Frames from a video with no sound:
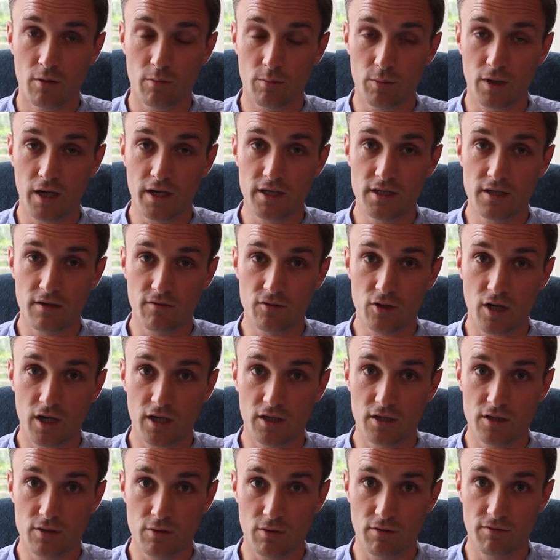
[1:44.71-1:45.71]
Plenty of
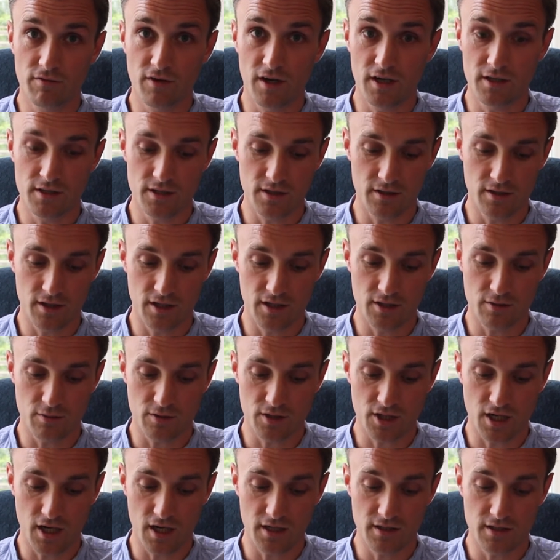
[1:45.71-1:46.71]
trainers will fancy theirs with
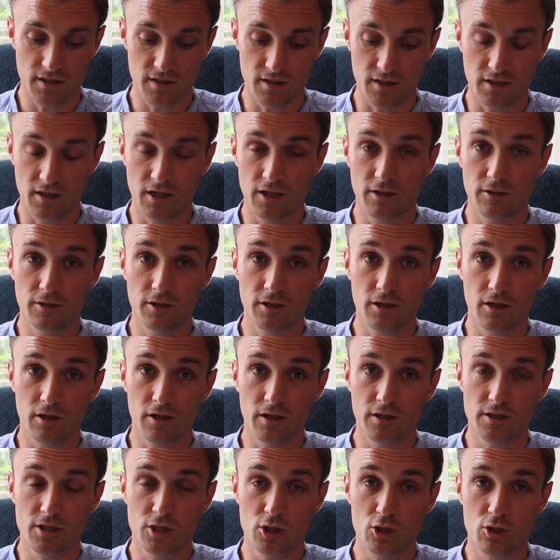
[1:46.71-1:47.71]
chances, including the
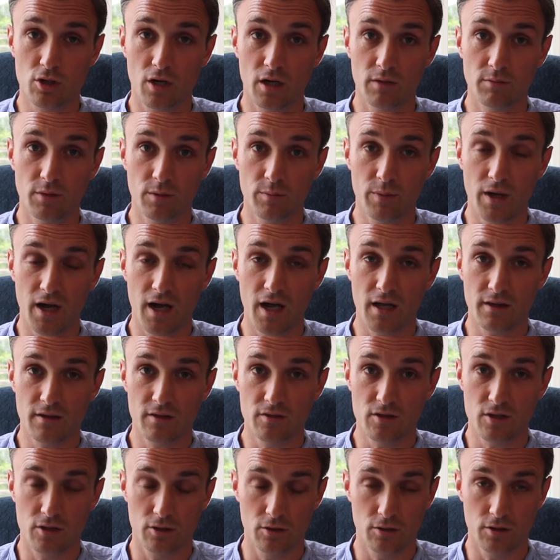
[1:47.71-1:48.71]
likes of Tribal Path
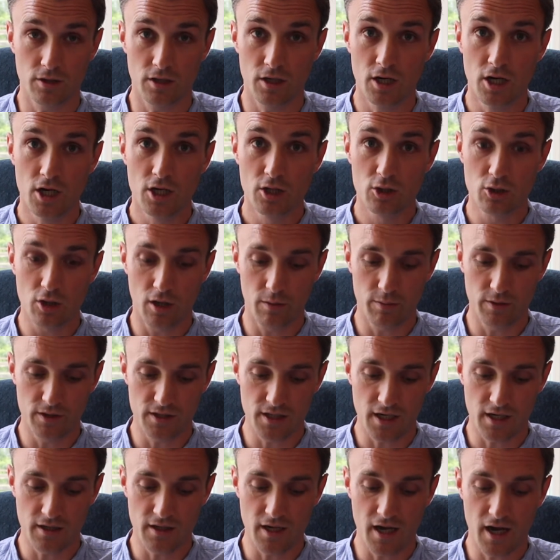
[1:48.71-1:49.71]
is another dropping
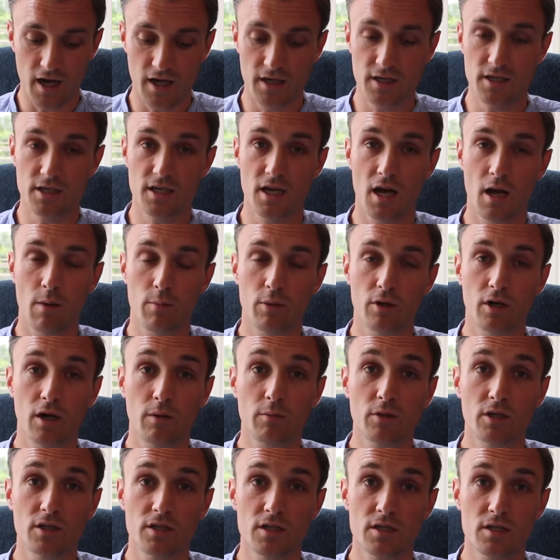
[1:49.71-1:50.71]
down the handicap. But I'm
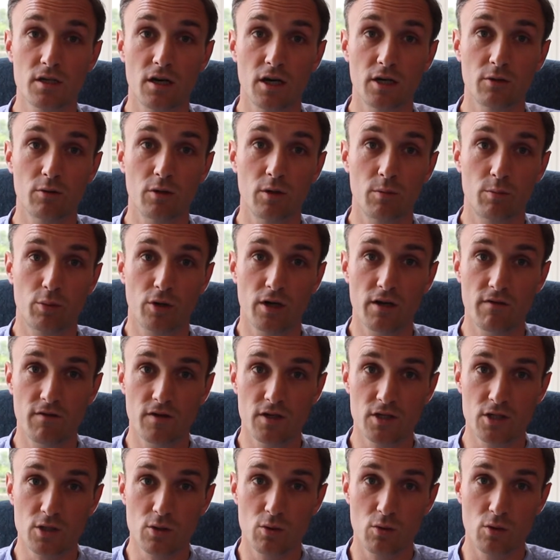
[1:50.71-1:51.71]
going to side with a
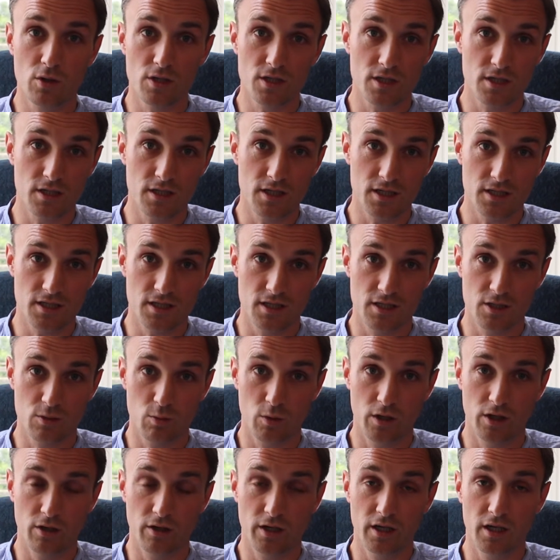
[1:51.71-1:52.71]
previous course and distance
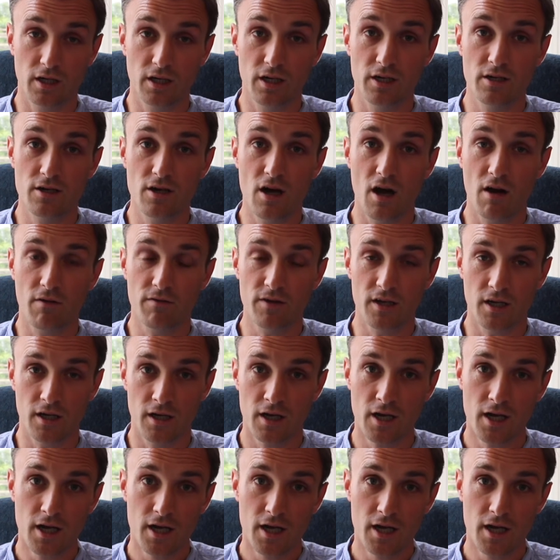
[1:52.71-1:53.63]
winner in Lanavia,